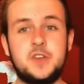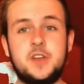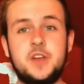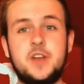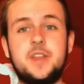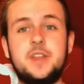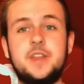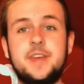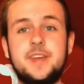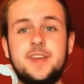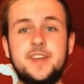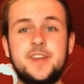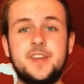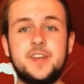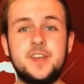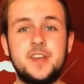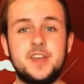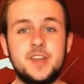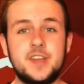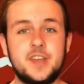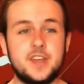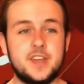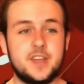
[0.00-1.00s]
And then
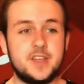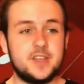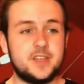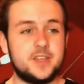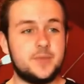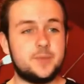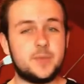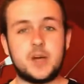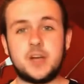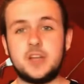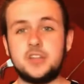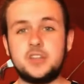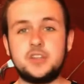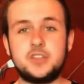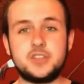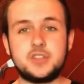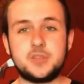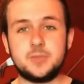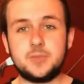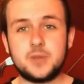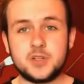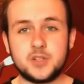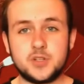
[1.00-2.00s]
he manages
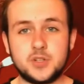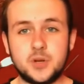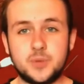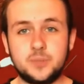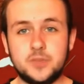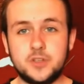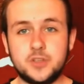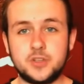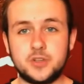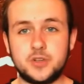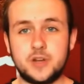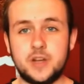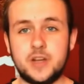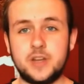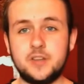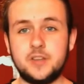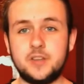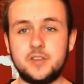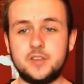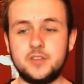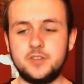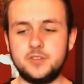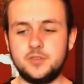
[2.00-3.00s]
to muster up the
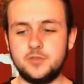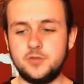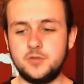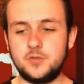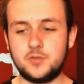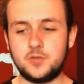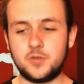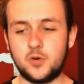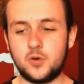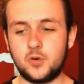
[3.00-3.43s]
strength to